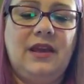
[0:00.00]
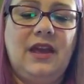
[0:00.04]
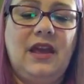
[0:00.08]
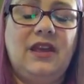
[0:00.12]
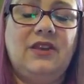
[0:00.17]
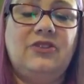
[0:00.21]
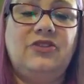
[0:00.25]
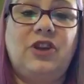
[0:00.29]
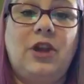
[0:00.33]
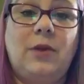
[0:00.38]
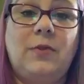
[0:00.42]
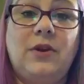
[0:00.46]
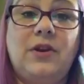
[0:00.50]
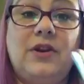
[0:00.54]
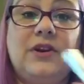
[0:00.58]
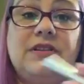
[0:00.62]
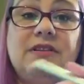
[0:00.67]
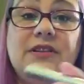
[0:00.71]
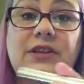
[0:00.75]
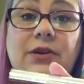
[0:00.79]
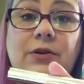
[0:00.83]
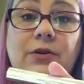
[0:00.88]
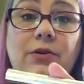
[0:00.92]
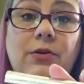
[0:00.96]
Jamberry's
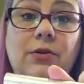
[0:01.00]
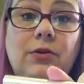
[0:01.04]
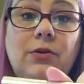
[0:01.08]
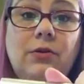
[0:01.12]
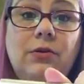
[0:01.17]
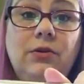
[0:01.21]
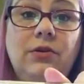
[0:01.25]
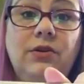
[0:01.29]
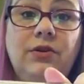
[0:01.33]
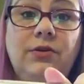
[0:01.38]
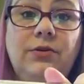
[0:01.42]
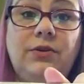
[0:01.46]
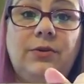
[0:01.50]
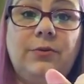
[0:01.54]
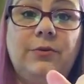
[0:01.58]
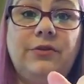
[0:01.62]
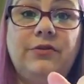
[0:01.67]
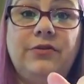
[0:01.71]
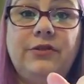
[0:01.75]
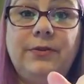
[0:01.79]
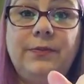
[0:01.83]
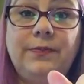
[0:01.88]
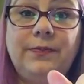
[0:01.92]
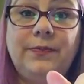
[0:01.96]
cuticle
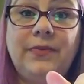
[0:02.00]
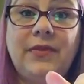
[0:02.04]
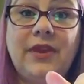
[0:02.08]
remover.